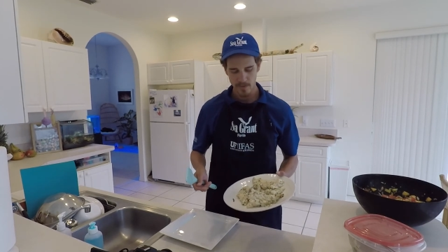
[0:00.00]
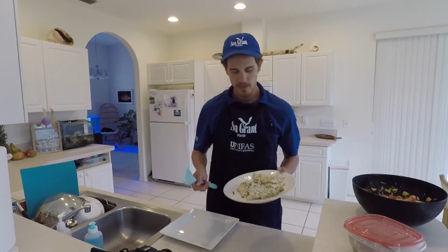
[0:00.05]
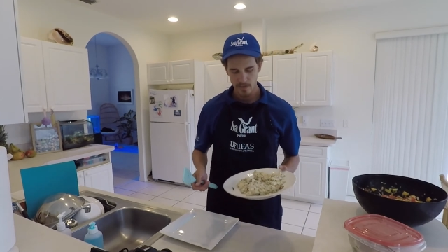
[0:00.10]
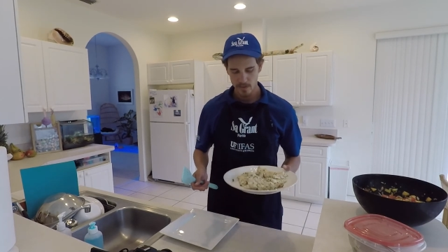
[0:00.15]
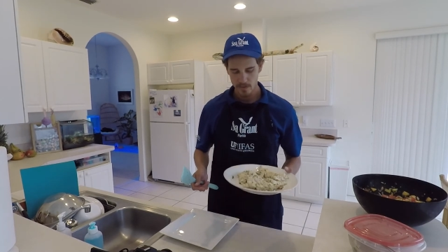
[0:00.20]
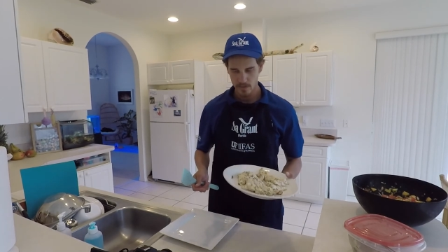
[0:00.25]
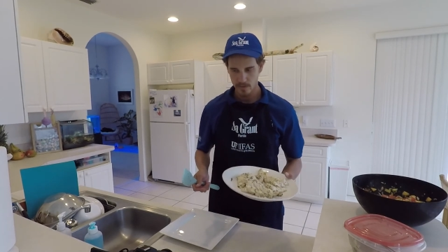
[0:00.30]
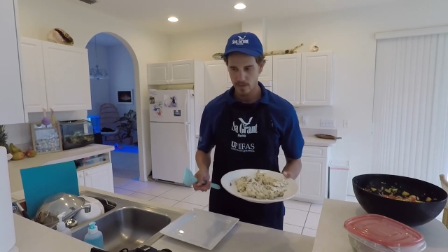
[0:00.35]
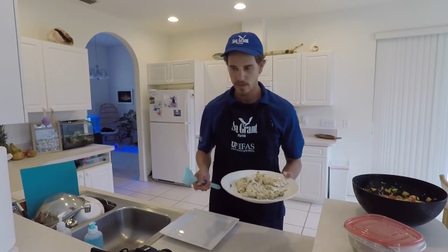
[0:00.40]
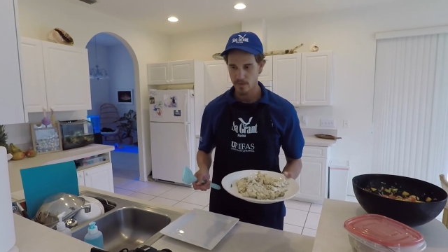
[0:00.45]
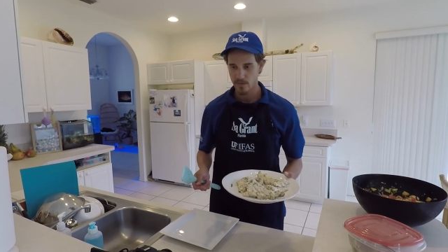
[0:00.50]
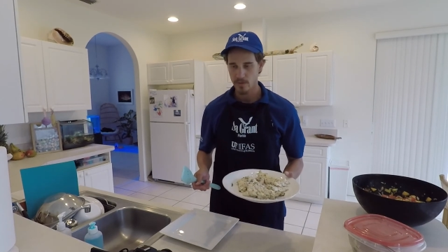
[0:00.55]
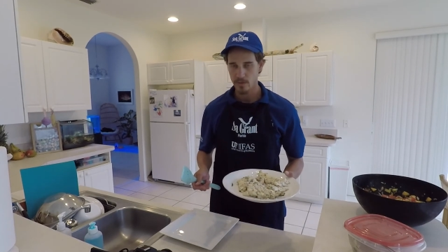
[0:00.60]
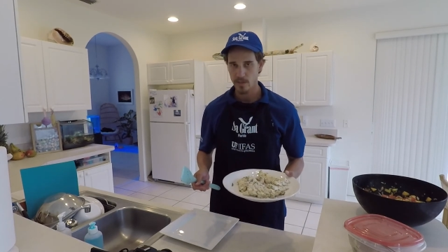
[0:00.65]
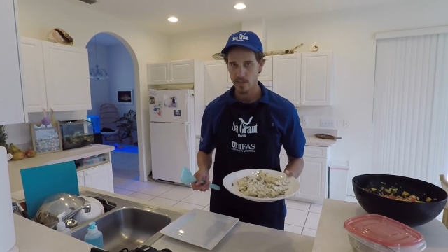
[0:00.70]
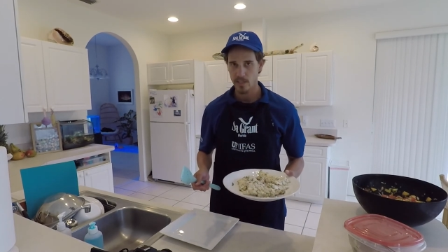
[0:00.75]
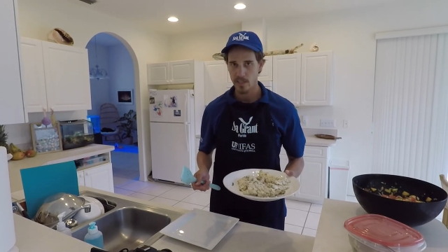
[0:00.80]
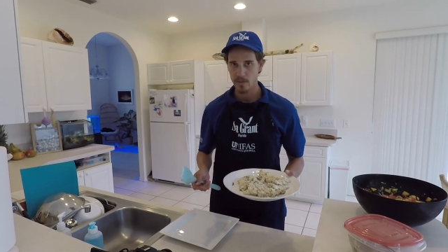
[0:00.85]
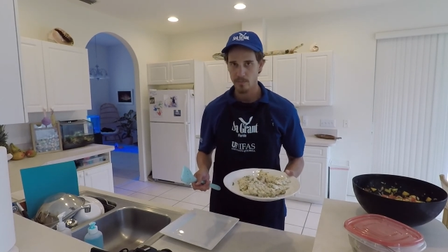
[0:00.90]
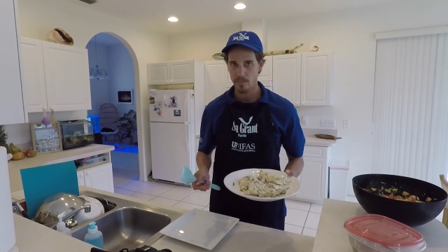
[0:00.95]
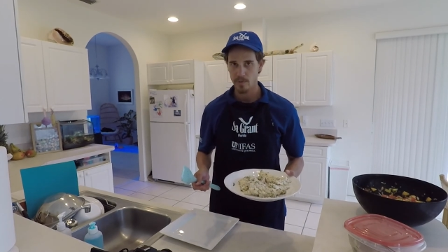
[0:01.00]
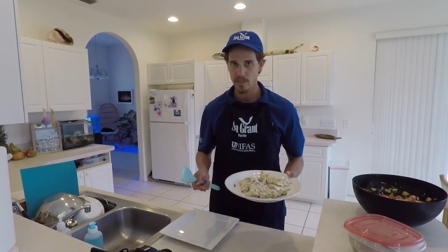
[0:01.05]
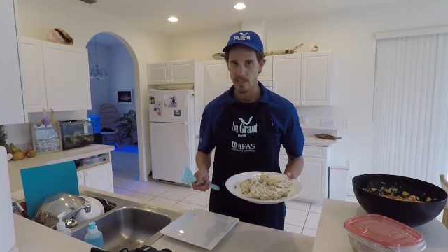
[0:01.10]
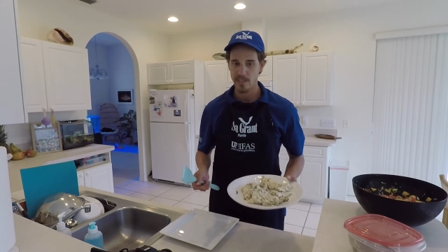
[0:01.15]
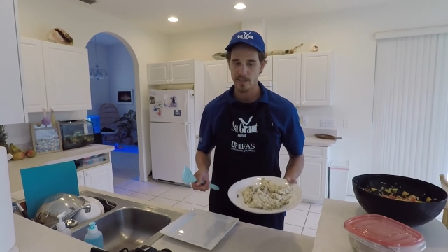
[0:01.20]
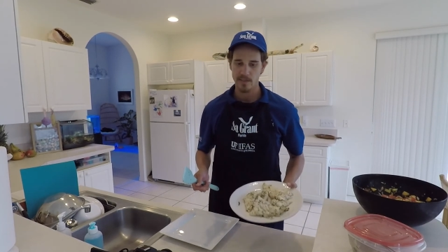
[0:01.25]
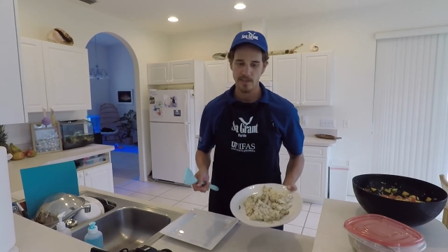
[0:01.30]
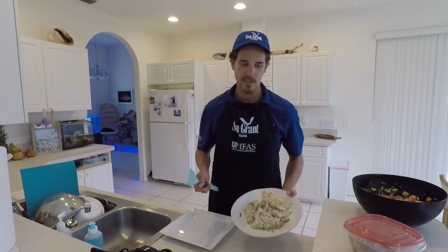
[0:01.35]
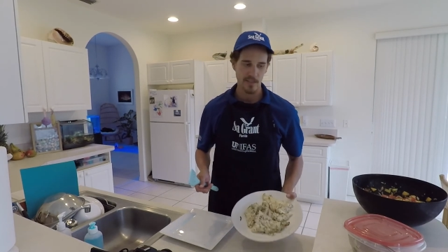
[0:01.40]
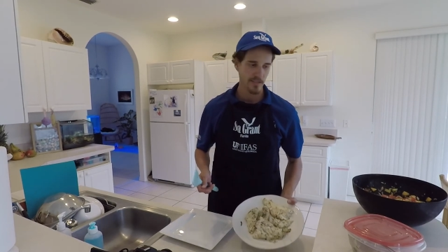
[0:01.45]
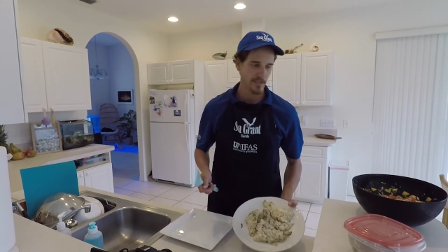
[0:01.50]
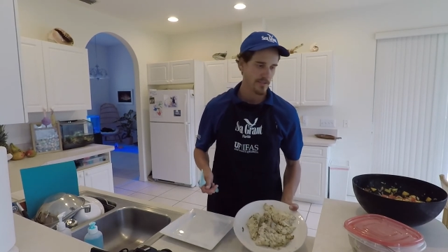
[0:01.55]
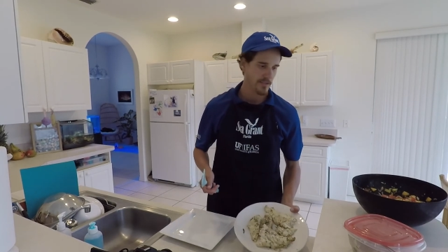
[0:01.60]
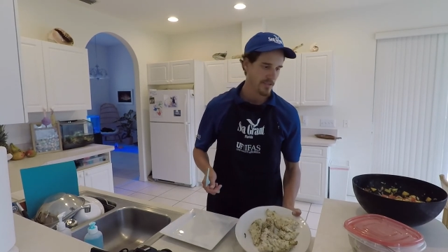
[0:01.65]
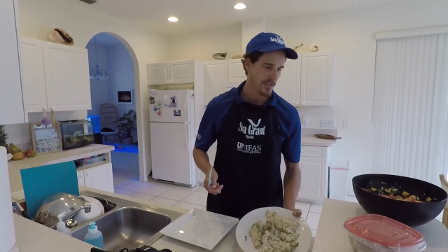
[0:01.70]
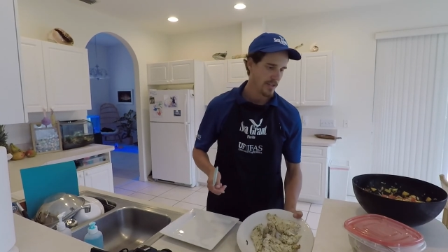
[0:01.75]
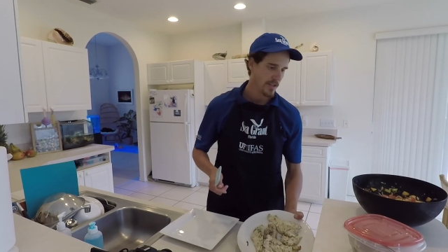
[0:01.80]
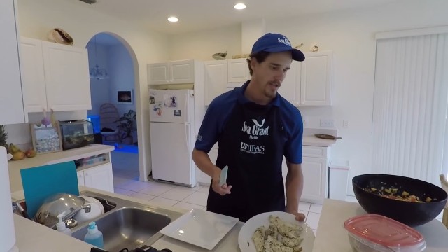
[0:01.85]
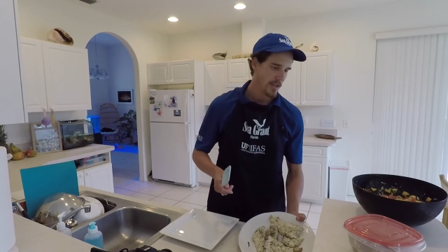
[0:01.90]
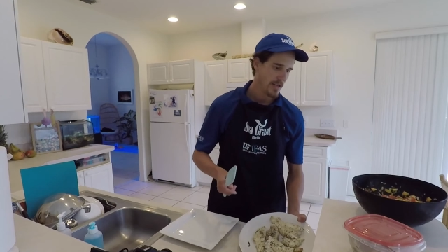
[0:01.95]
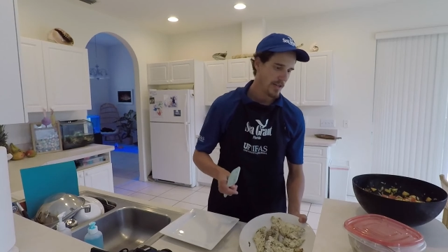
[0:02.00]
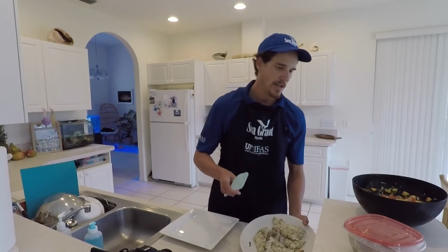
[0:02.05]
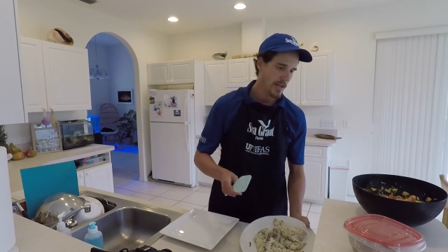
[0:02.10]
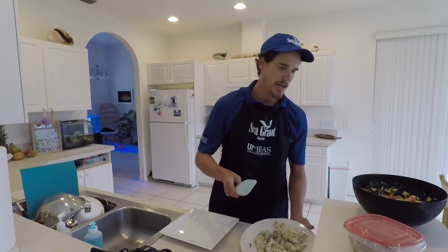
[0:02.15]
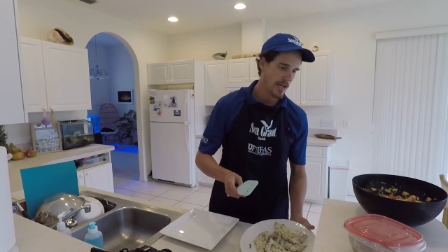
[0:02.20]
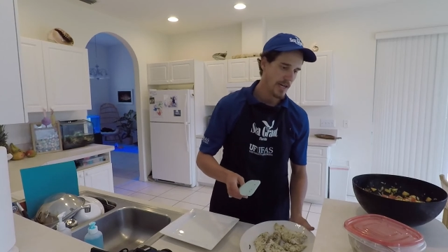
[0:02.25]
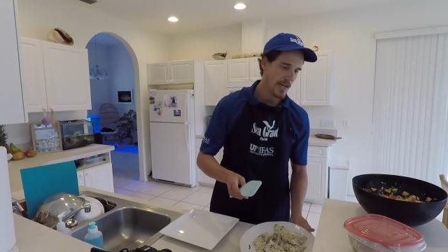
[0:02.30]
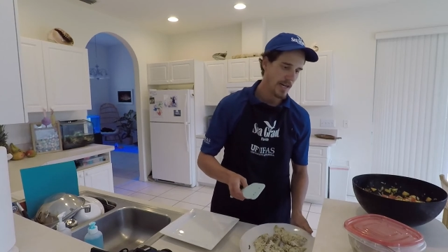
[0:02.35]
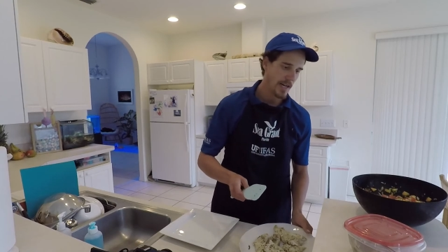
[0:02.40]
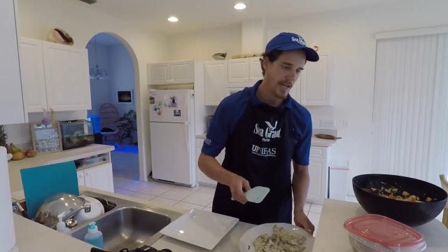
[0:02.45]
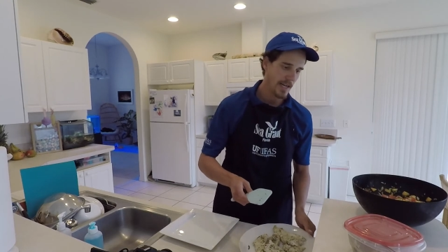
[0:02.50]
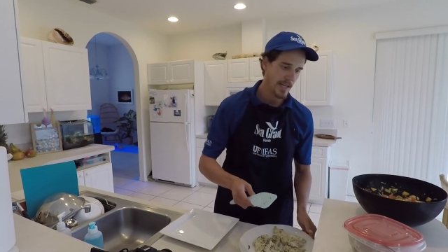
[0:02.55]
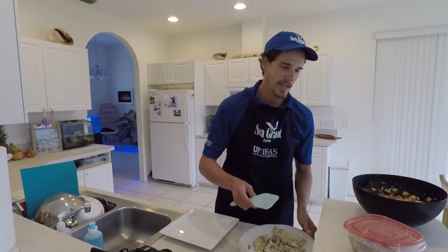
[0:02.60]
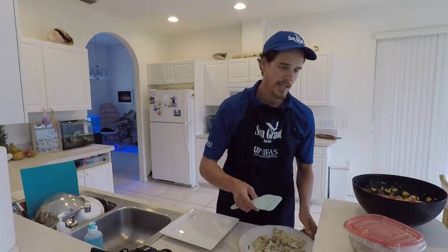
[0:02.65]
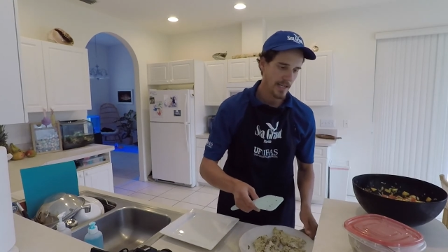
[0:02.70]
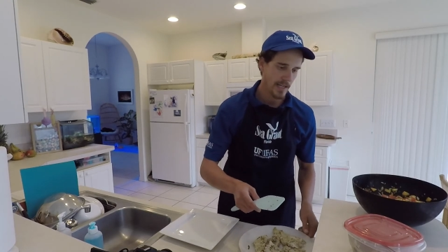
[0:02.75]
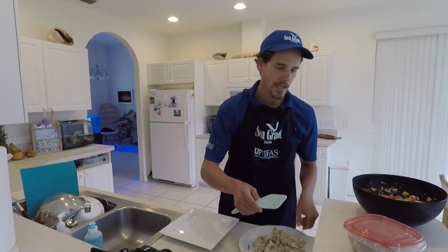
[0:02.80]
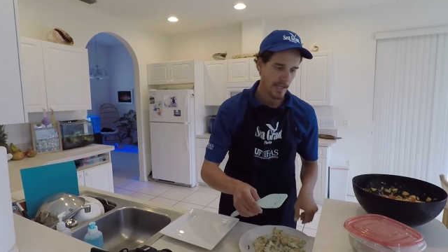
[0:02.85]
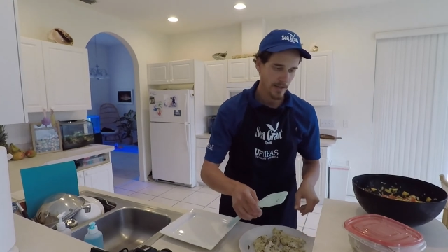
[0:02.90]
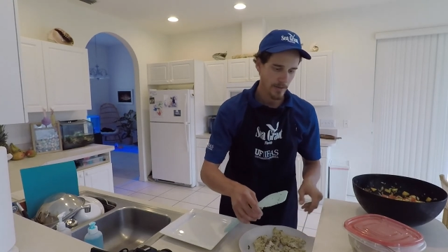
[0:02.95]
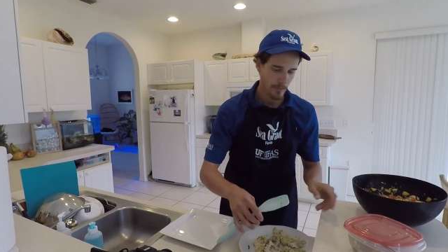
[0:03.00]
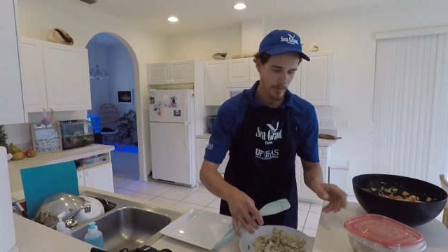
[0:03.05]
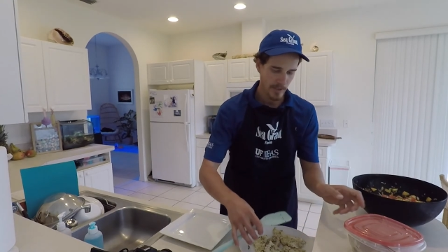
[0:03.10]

So let's go ahead and plate this. I